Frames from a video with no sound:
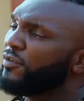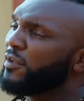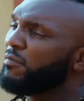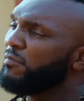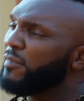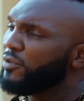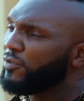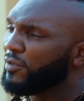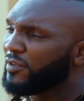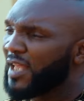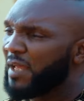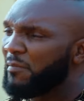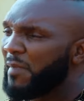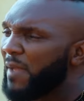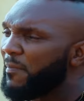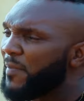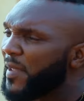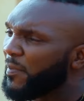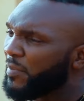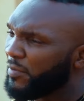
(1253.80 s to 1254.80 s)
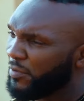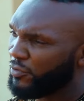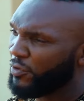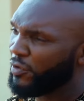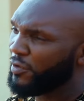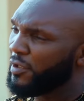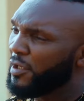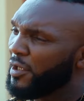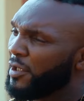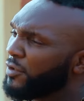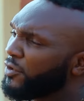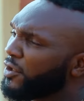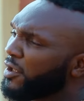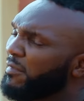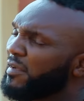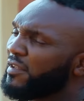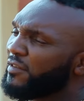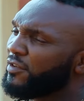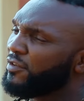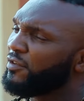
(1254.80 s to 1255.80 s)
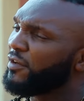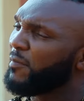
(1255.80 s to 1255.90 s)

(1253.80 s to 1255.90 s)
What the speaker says: told me to tell my people to come and see